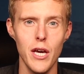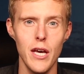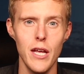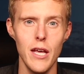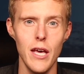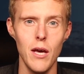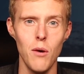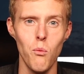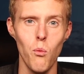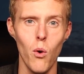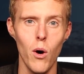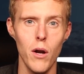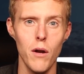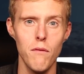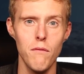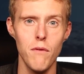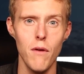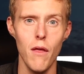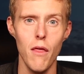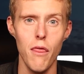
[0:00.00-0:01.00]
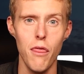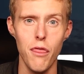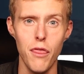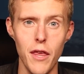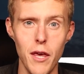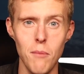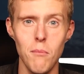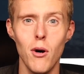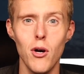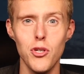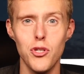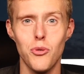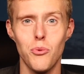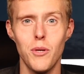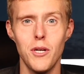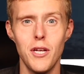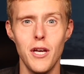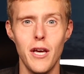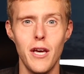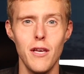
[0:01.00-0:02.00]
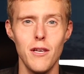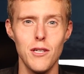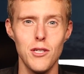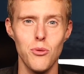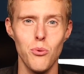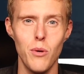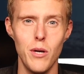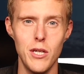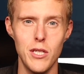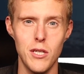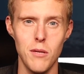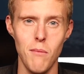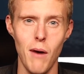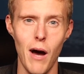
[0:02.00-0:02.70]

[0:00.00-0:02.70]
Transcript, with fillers: it in one of the most ridiculous ways